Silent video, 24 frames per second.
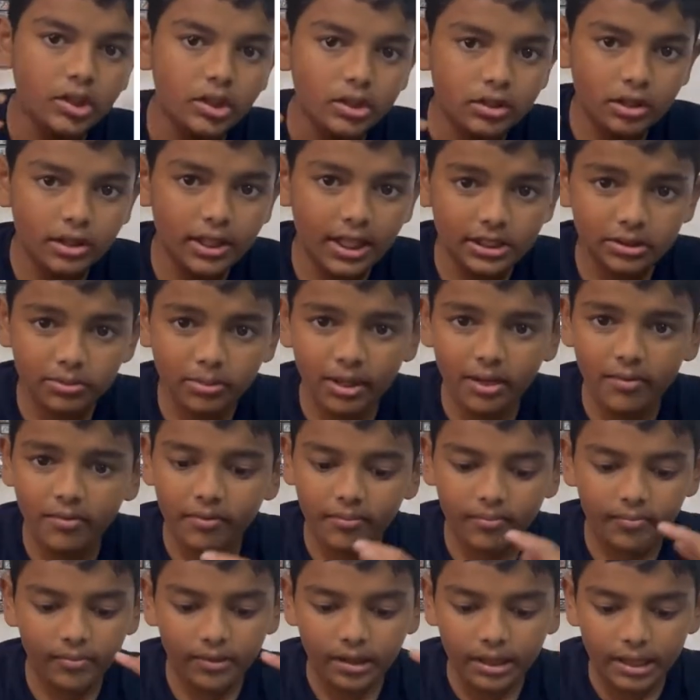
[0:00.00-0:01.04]
So that's why
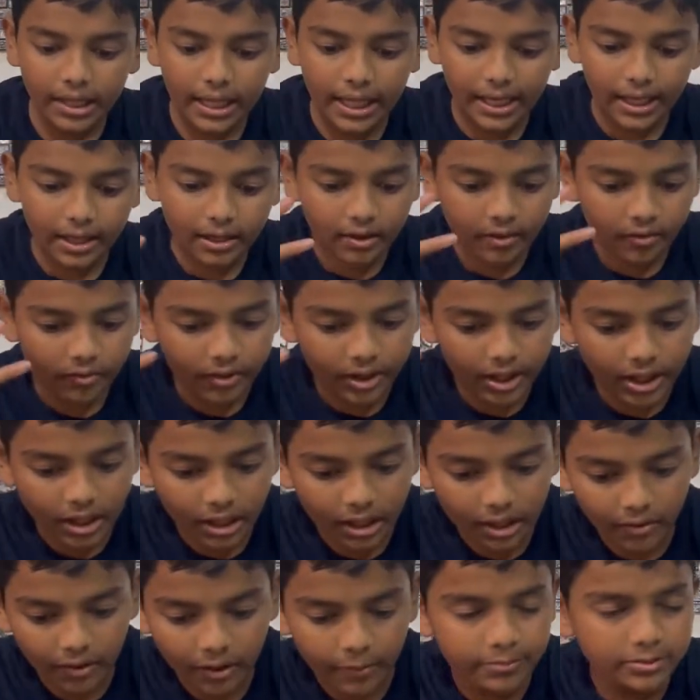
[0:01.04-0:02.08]
like we
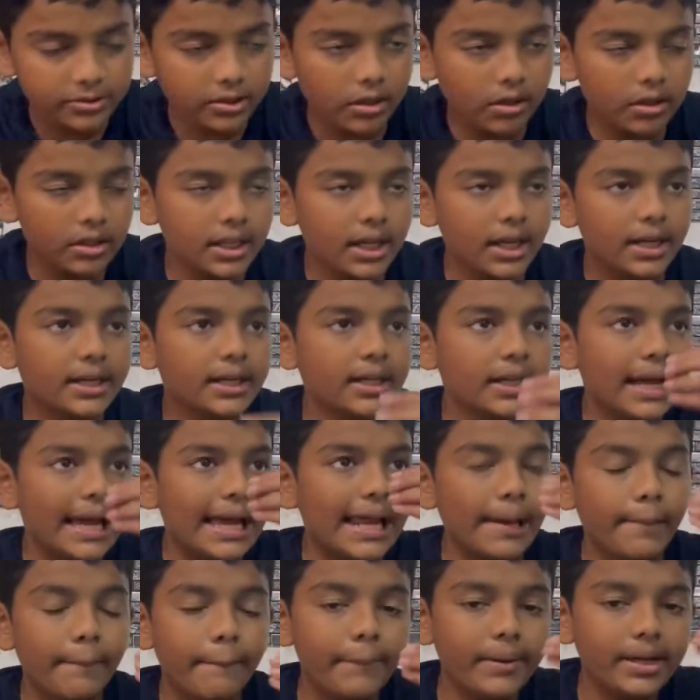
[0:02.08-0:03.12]
have observed that
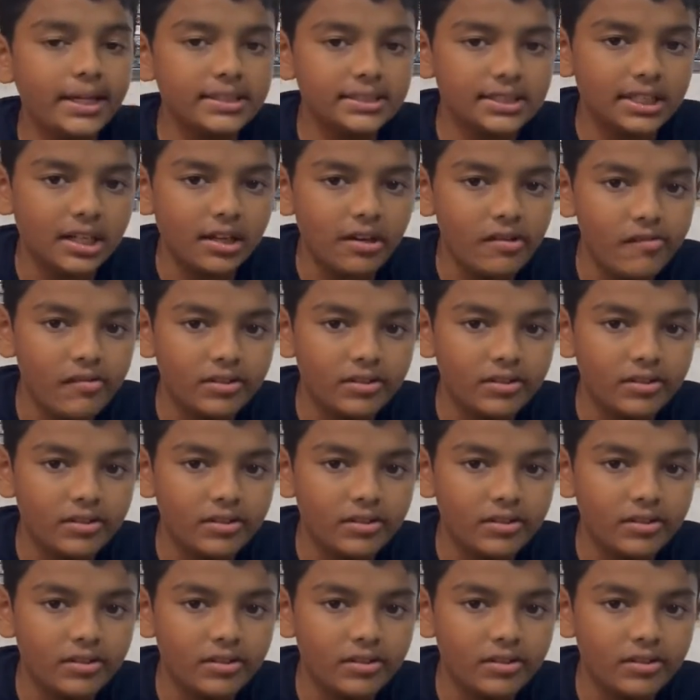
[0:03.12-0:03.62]
LPG,